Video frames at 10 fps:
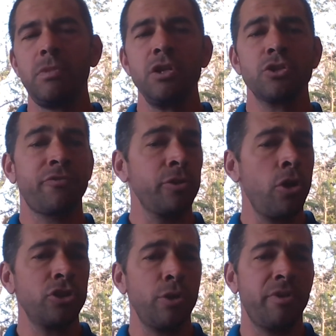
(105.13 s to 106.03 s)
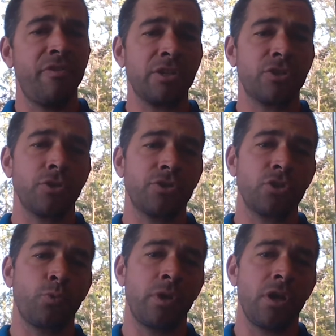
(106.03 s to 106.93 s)
So for long-term investors,
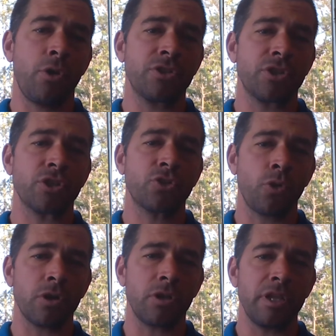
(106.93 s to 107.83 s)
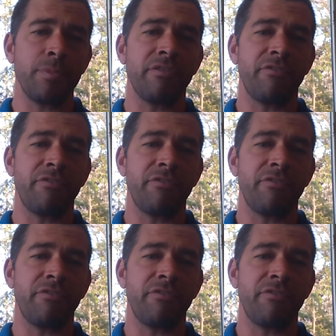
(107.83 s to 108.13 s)
this window has historically been a